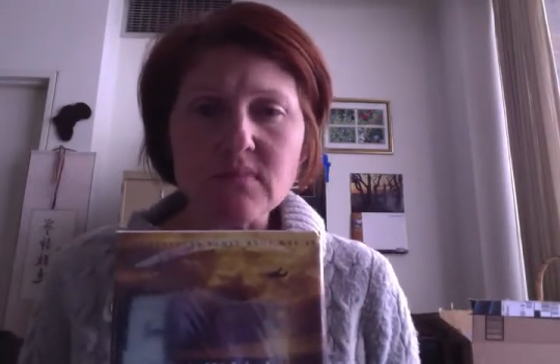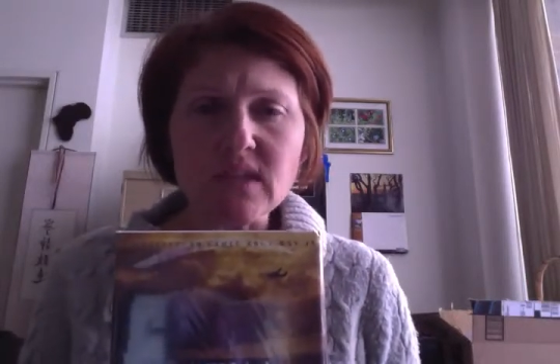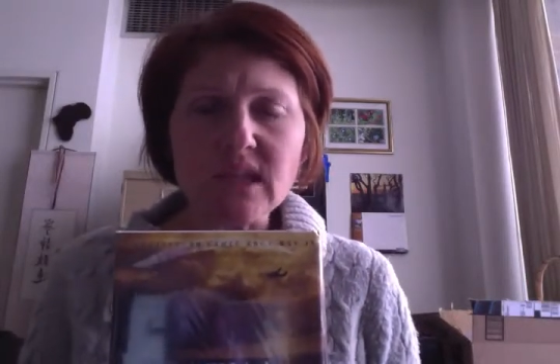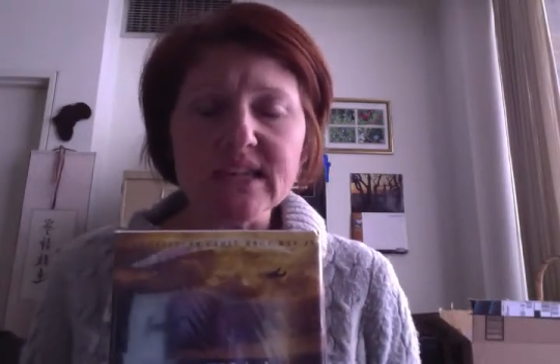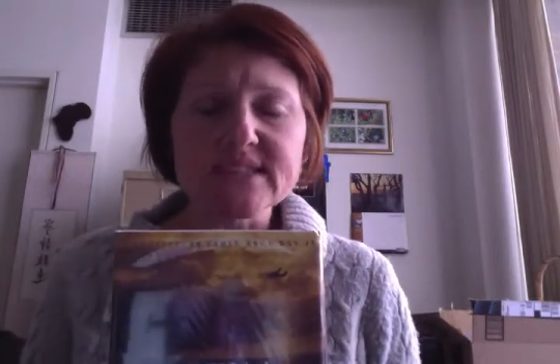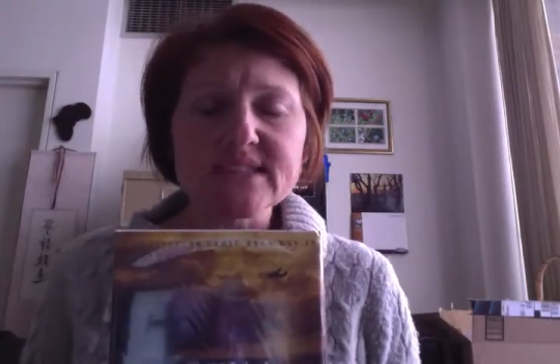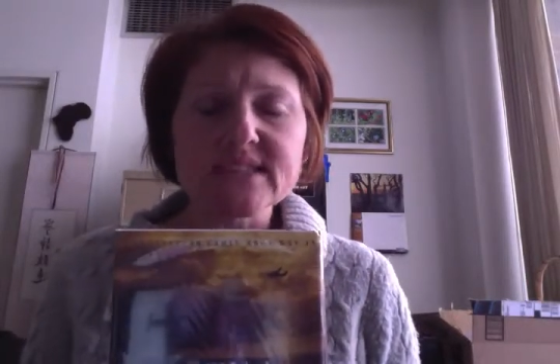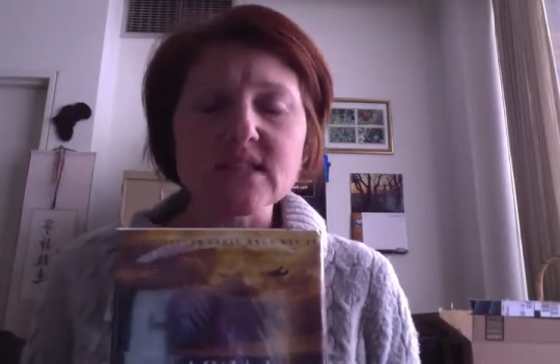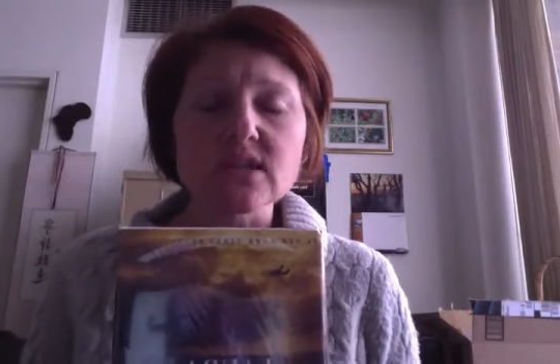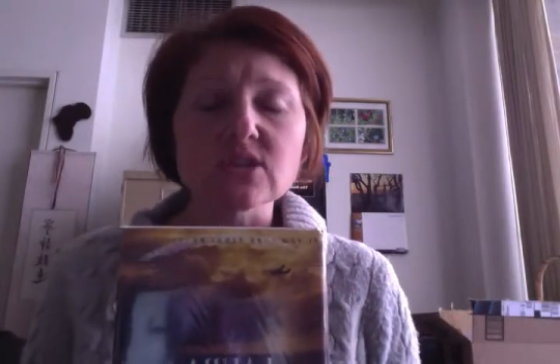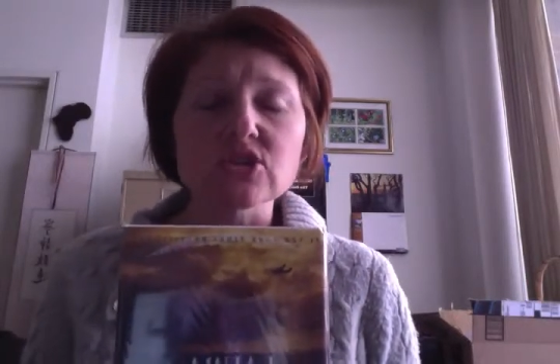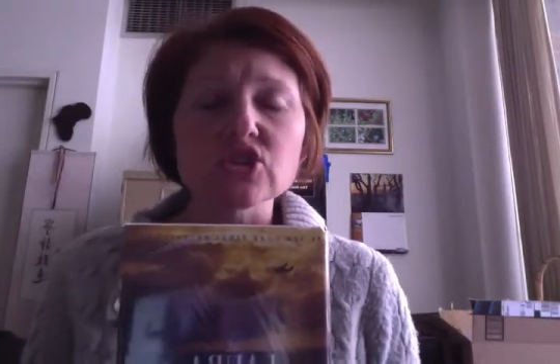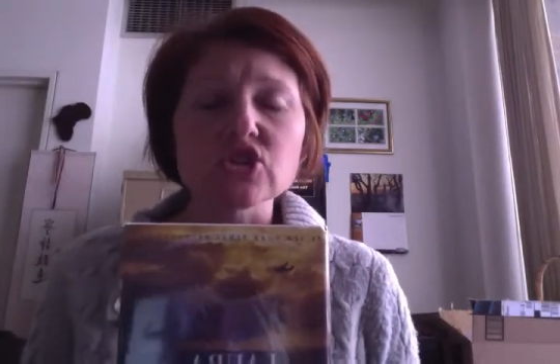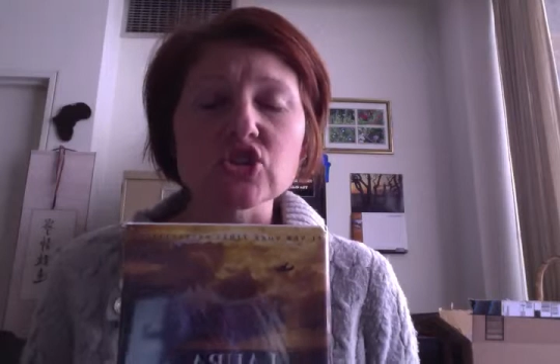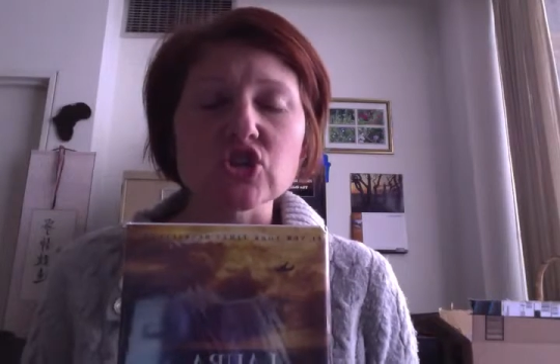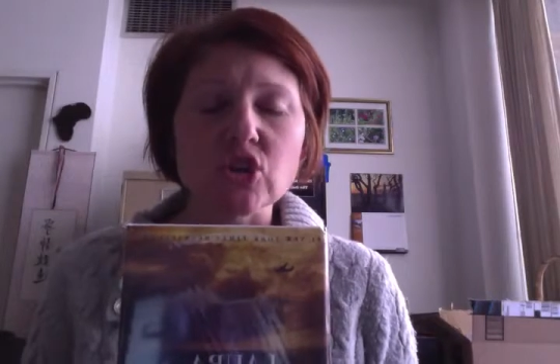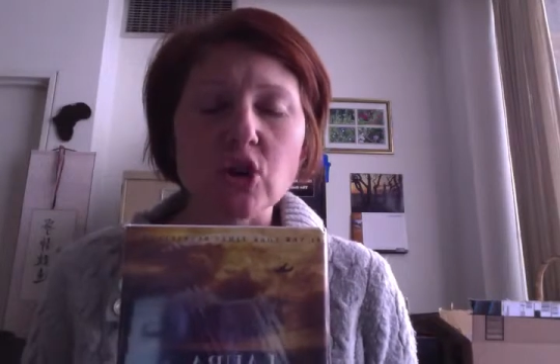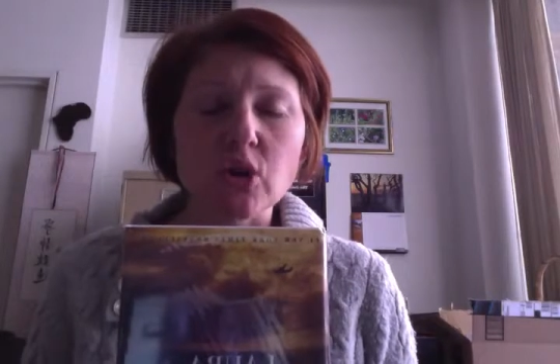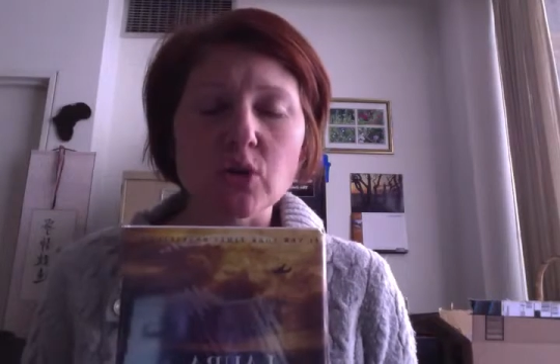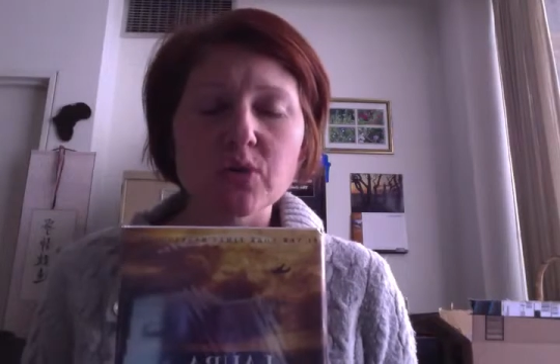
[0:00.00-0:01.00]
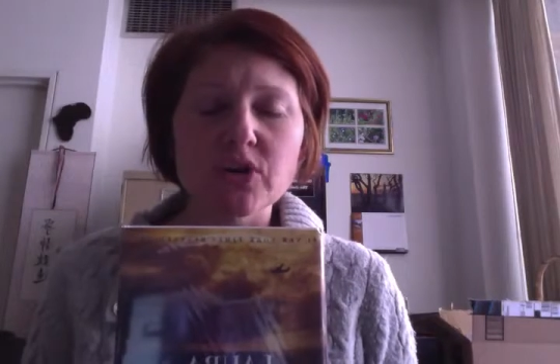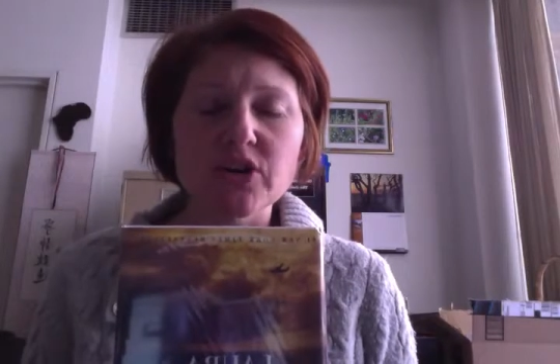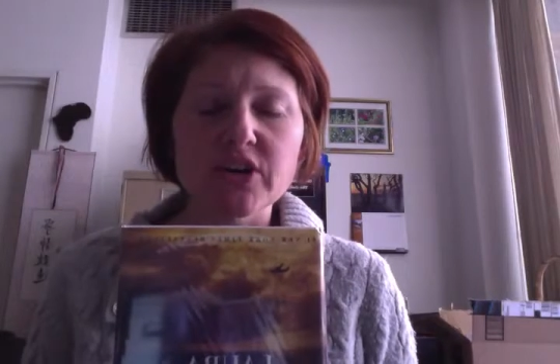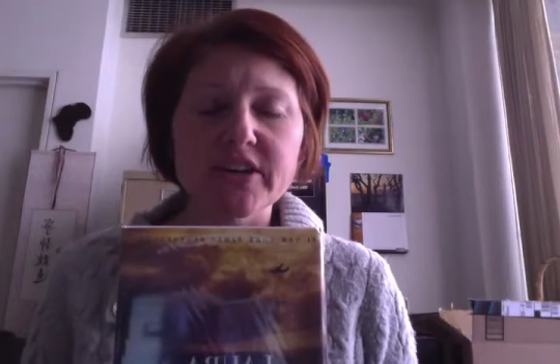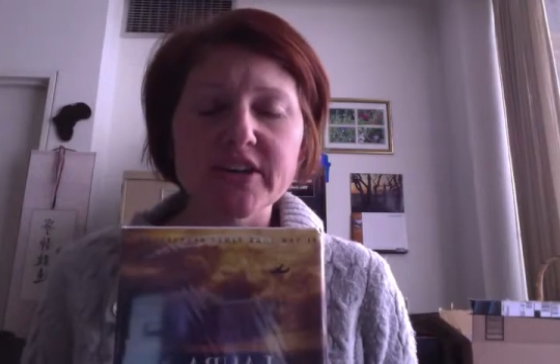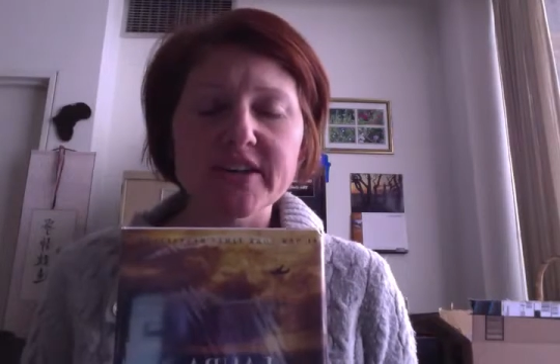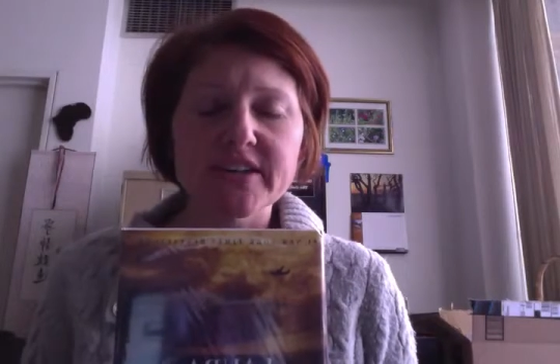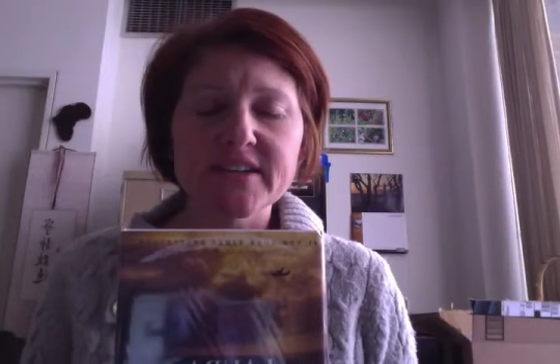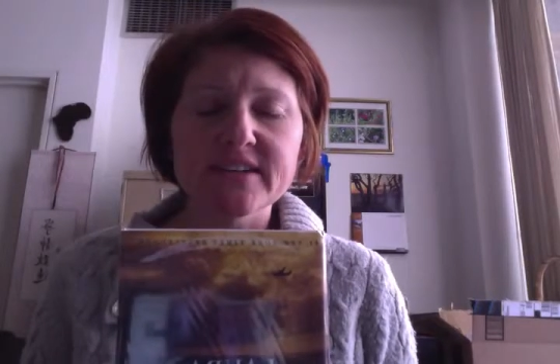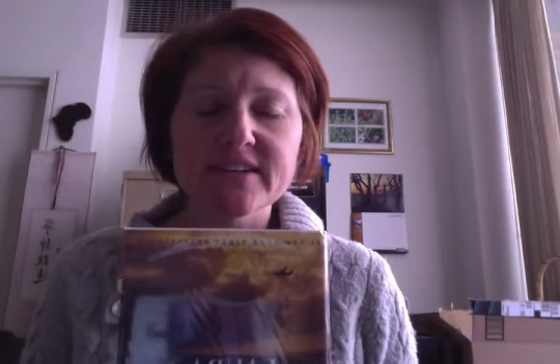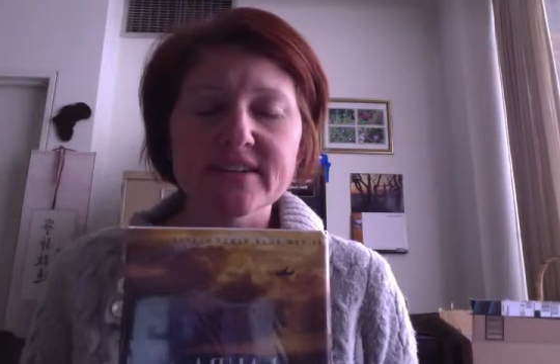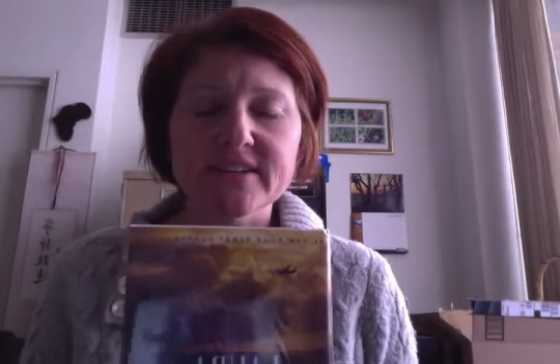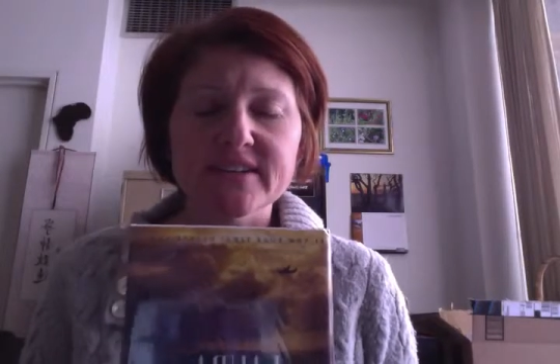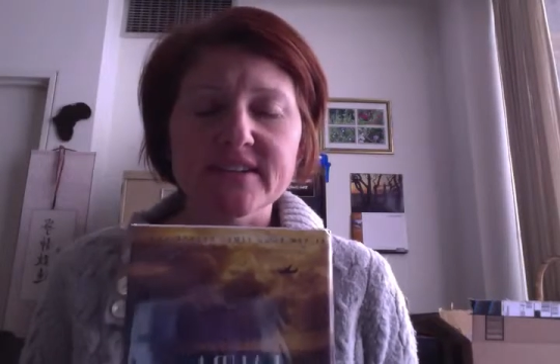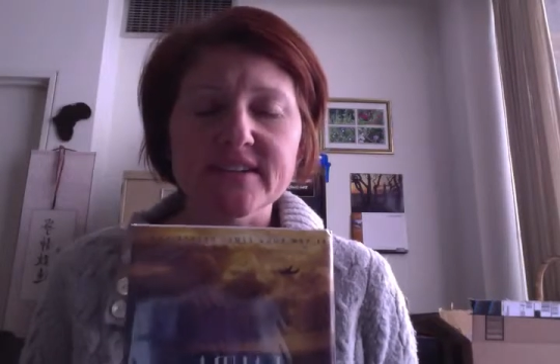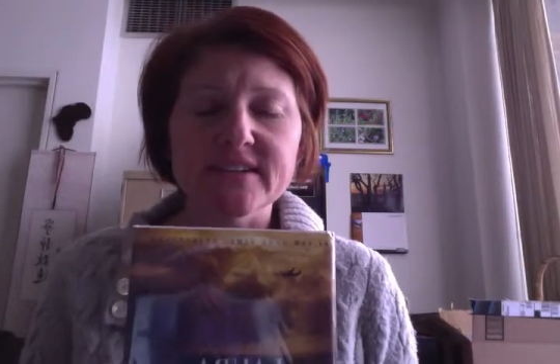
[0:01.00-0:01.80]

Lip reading: It's so good.